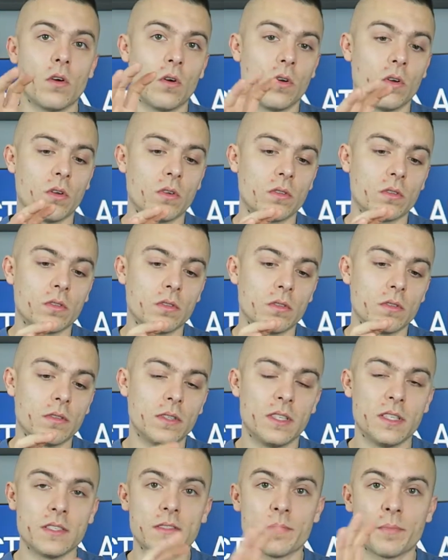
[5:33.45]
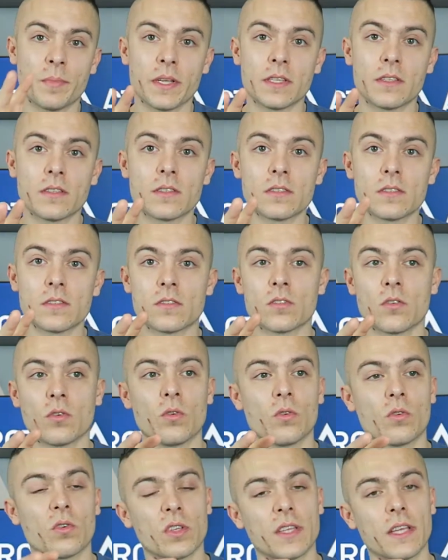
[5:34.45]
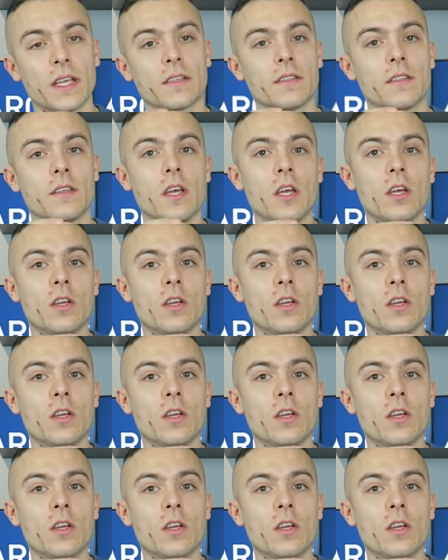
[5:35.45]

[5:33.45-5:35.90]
on these splitters, so you connect